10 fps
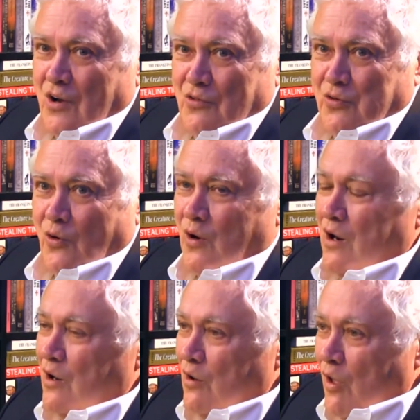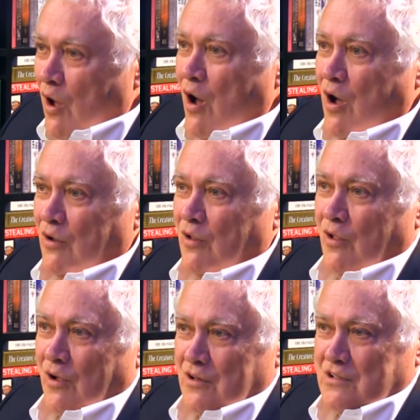for a long,
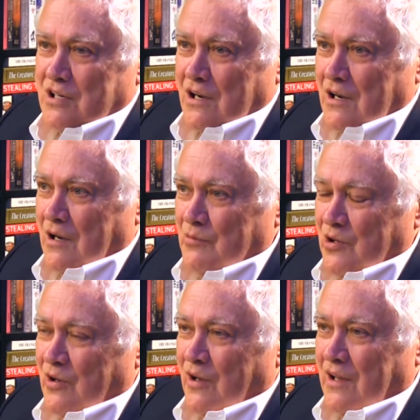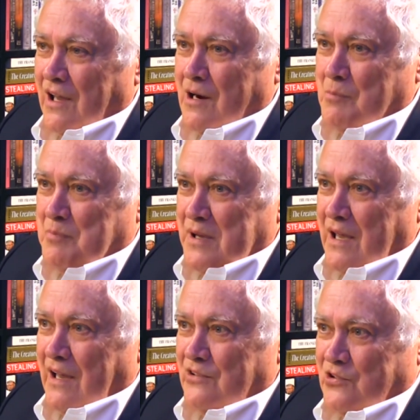long time you could get a
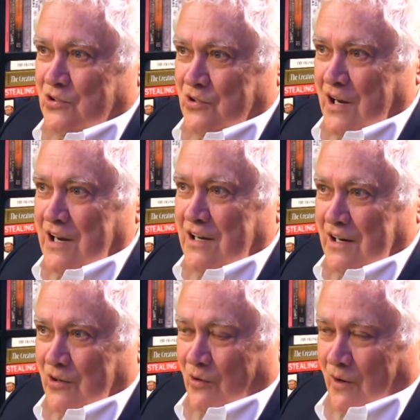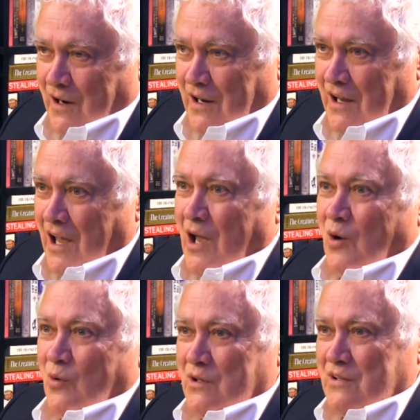PhD degree
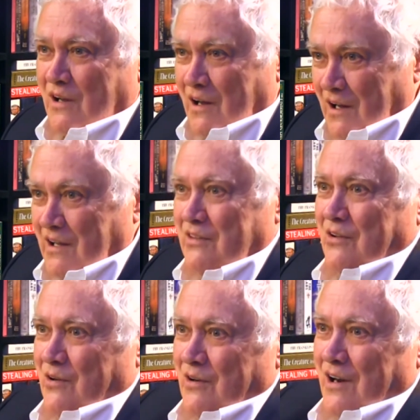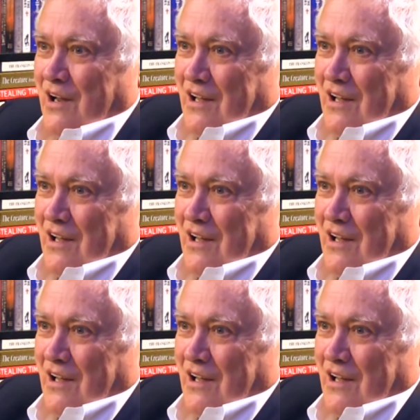was either